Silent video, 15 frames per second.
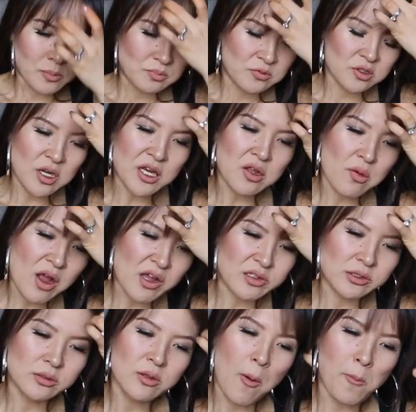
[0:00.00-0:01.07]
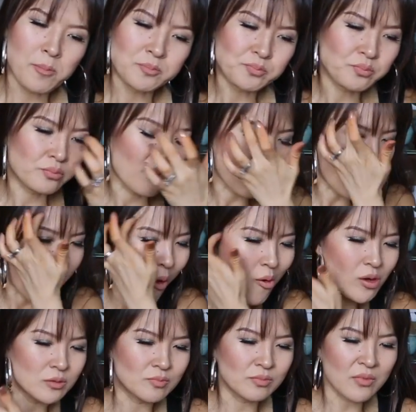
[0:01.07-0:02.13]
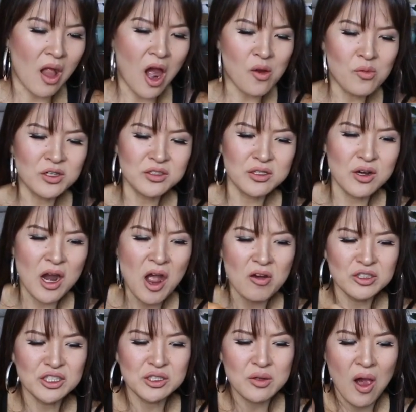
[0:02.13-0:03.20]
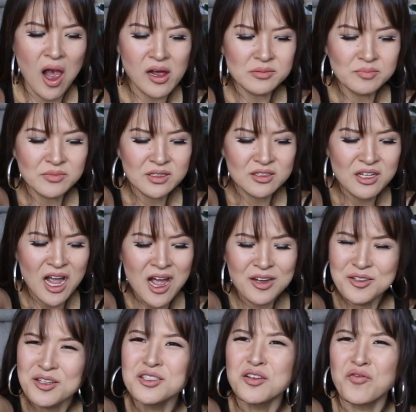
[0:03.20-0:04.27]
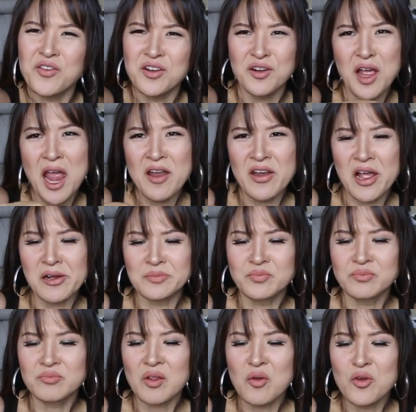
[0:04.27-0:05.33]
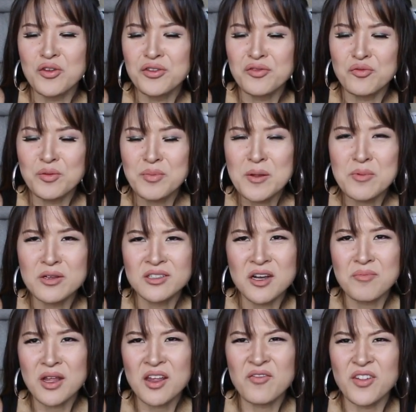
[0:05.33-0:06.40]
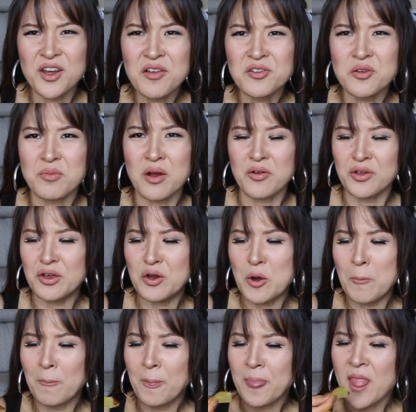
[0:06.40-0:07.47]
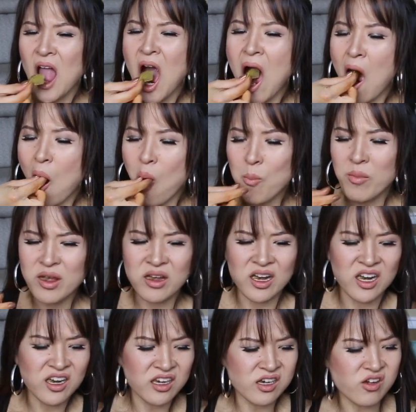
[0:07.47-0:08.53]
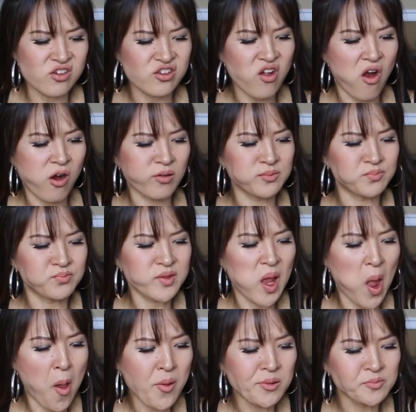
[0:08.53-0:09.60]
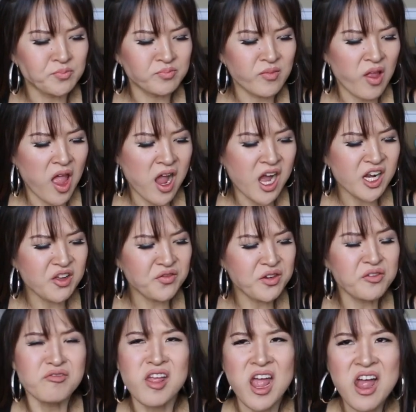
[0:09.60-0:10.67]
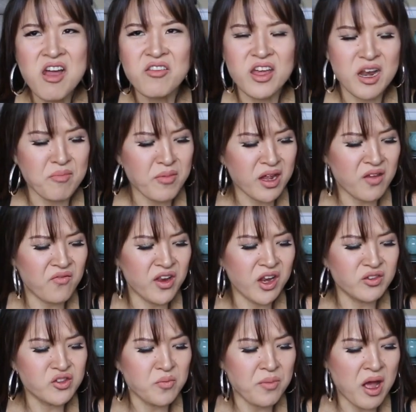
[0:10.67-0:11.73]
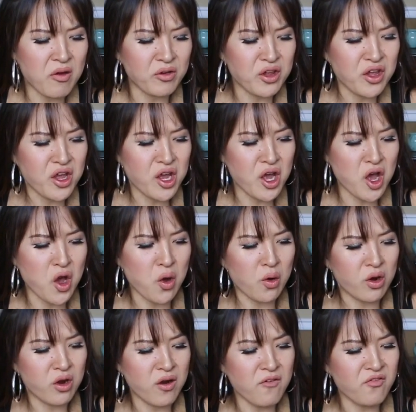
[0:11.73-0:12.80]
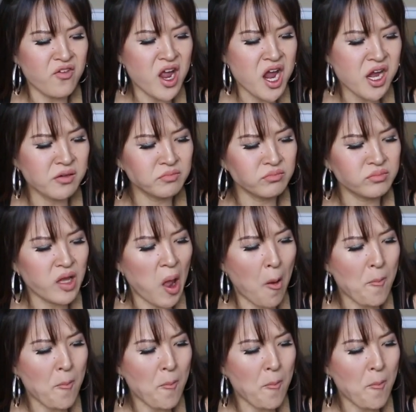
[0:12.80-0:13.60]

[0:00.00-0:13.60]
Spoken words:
So anyways, I wonder how did you feel, Hannah? When people start making videos about you? Oh my gosh. How do you feel now that I'm making videos about you, girlfriend?